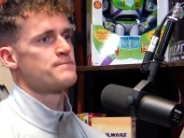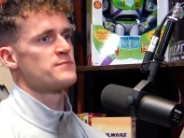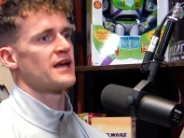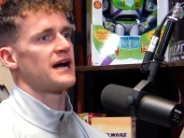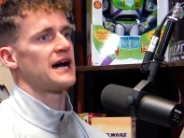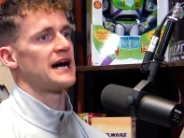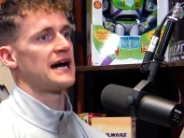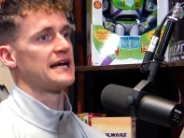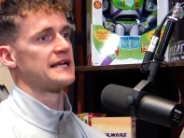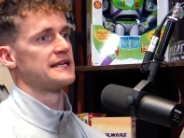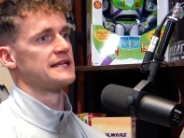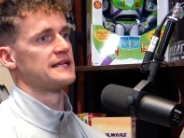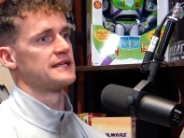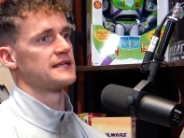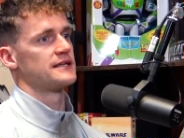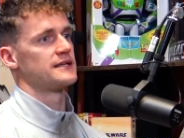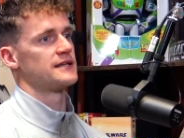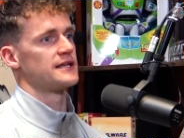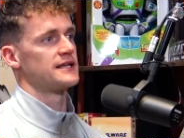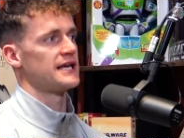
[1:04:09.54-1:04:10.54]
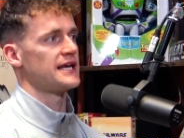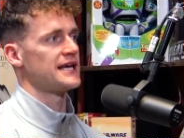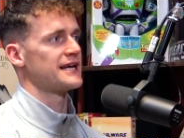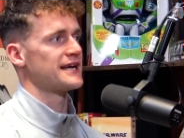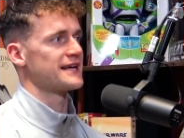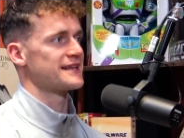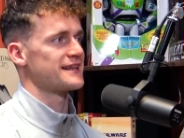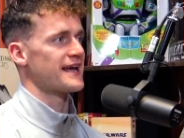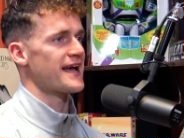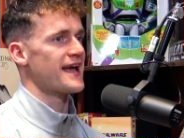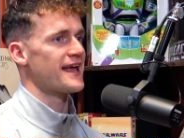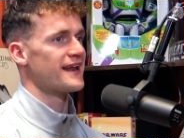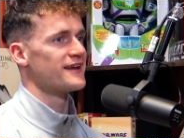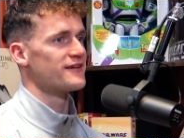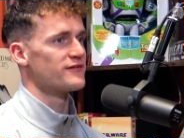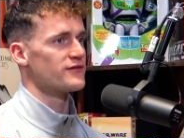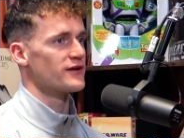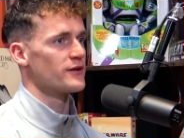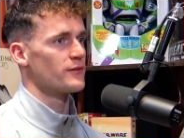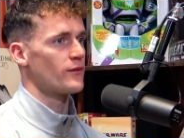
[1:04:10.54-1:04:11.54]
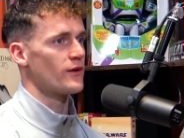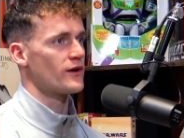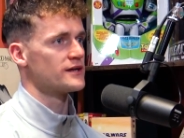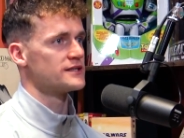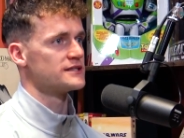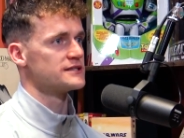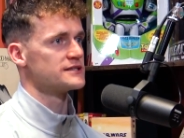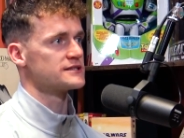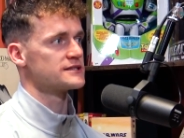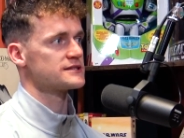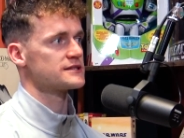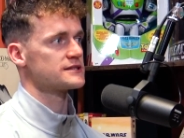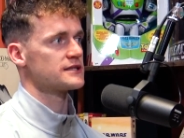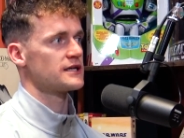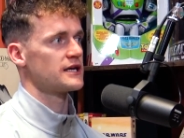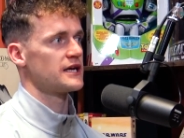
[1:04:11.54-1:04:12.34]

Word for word: And right. the thing at the end of it was